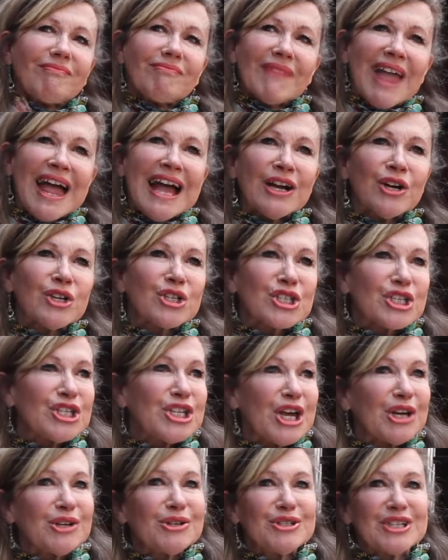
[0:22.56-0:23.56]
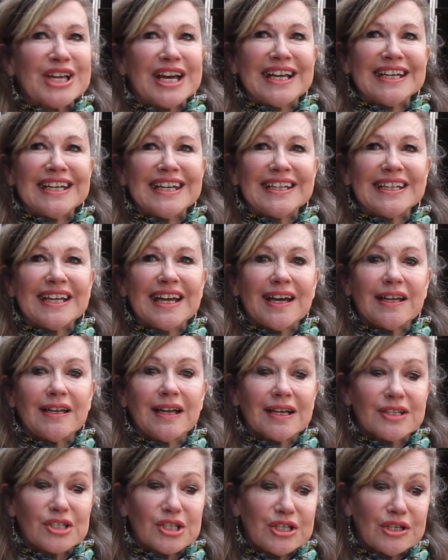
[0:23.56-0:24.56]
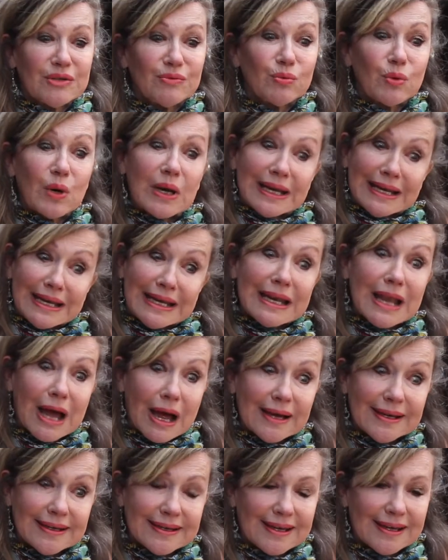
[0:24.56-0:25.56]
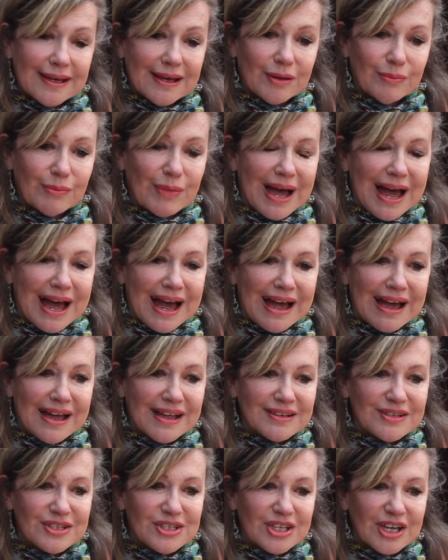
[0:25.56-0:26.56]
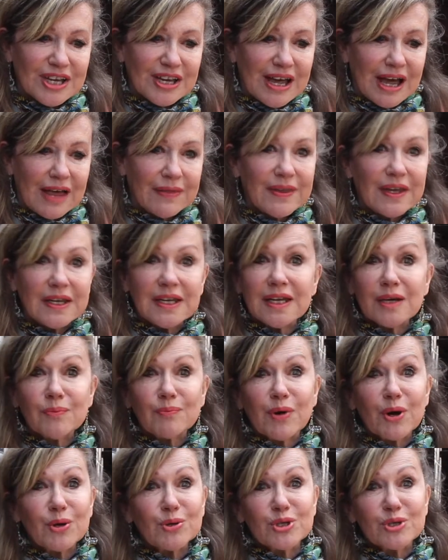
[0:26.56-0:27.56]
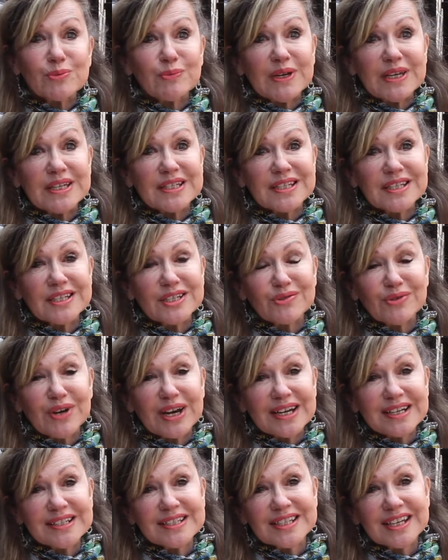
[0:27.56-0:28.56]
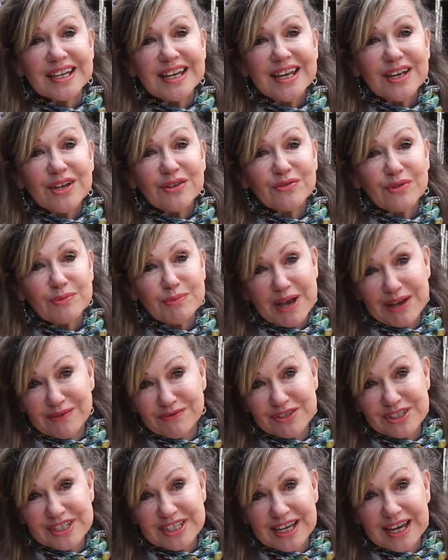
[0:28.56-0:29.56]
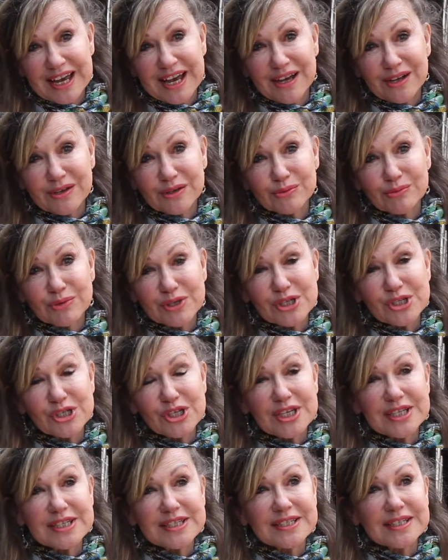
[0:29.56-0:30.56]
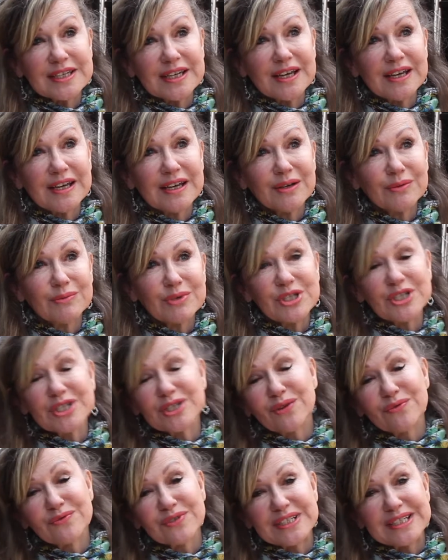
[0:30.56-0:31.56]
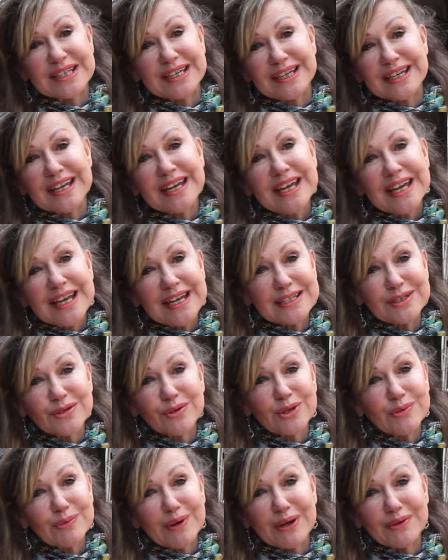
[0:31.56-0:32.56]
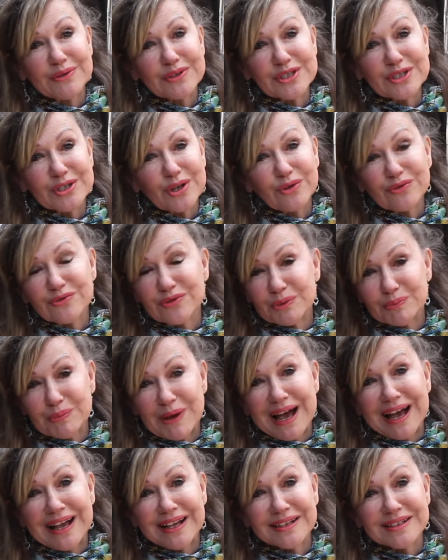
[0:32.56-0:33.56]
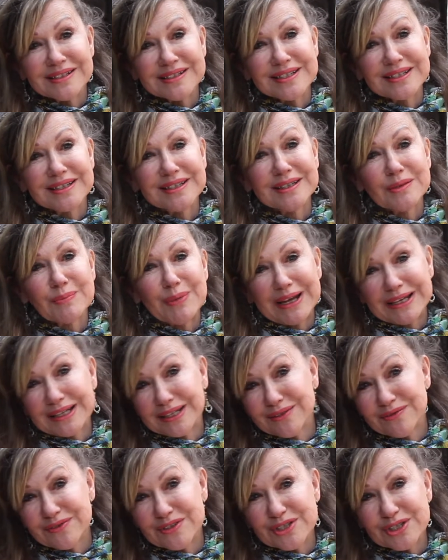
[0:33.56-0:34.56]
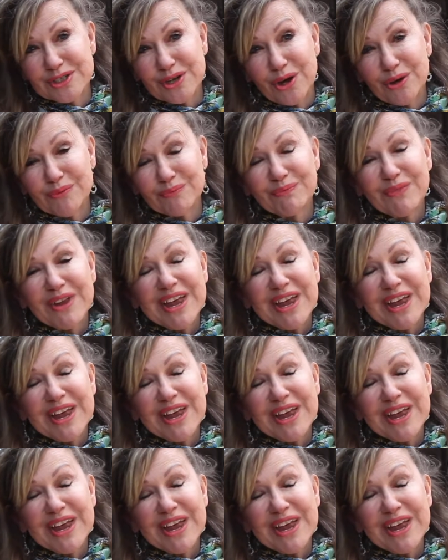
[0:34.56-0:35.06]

I got to know Danny and actually really like him, and then he approached me to direct From Heaven to Hell, which is obviously, it's all about the Salford Pals and the Battle of the Somme,